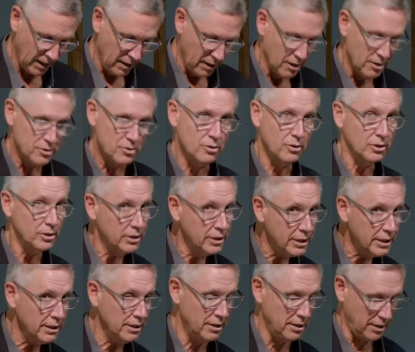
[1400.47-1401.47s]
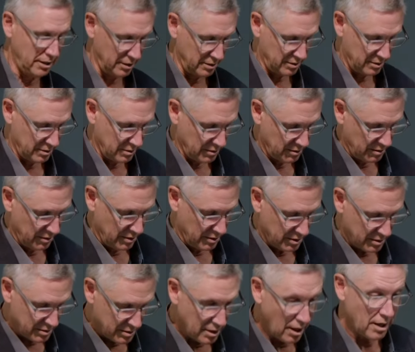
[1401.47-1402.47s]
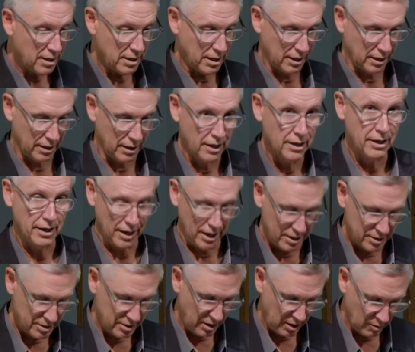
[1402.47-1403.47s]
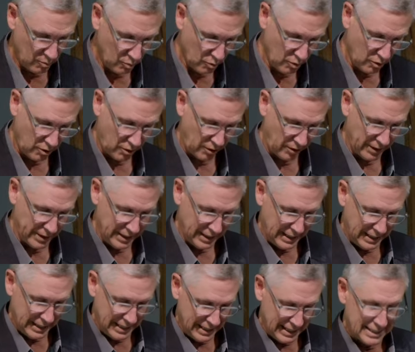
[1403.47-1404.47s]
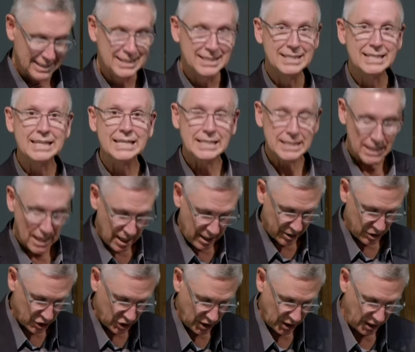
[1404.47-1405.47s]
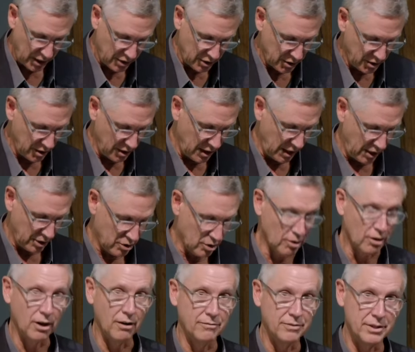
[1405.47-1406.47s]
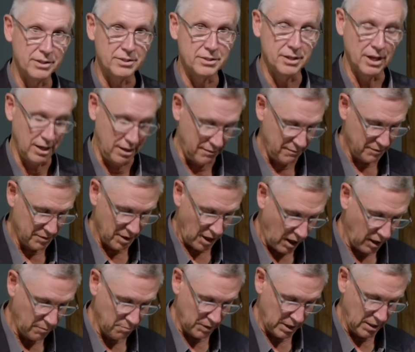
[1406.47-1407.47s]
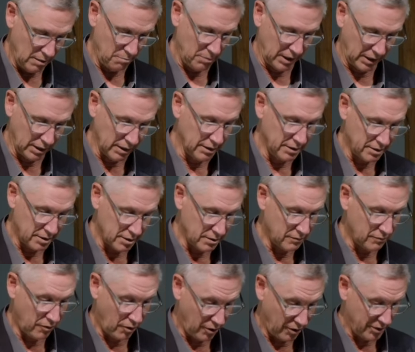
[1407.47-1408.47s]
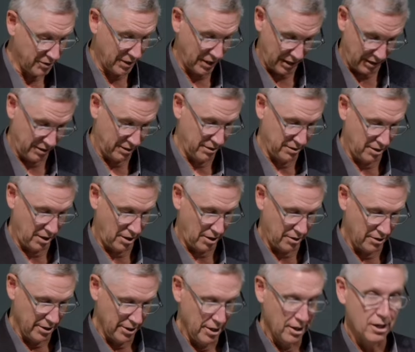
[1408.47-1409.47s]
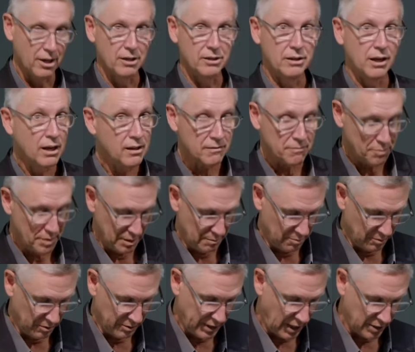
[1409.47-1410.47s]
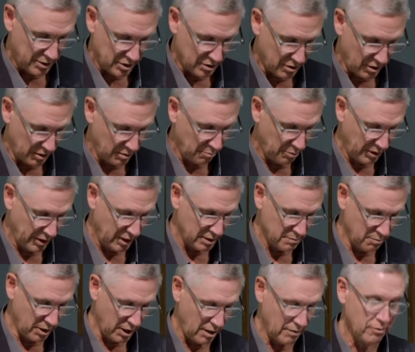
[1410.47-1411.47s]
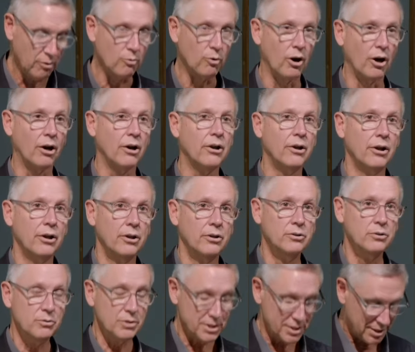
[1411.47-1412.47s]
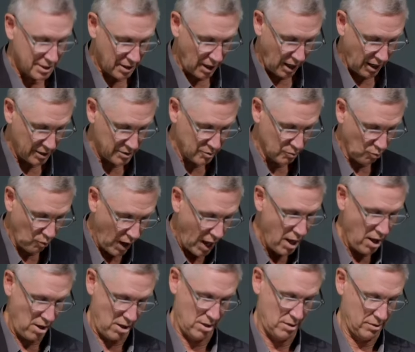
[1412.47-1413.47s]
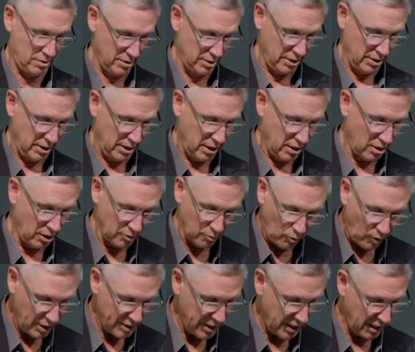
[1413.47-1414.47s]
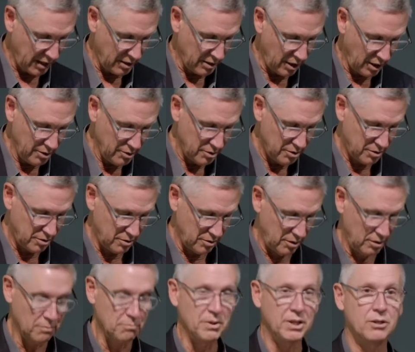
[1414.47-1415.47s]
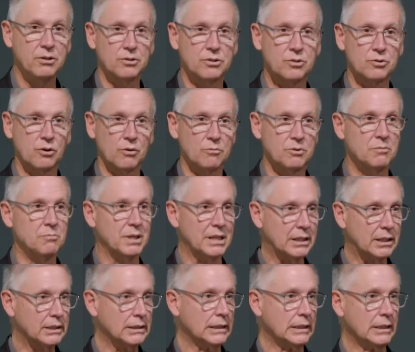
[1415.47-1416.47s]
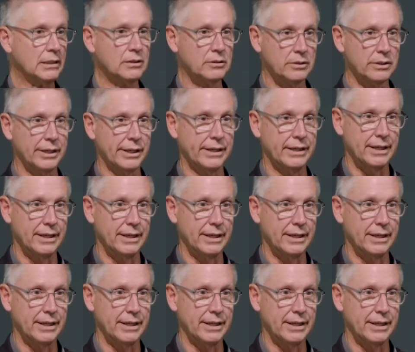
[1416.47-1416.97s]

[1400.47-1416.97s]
So the Leonids, stunning as they were, did not change the nature of this native timekeeping, at least as far as I can tell. Native people, not just on the plains but everywhere, knew the skies well, and on the one hand, understood the meteor storm to be clearly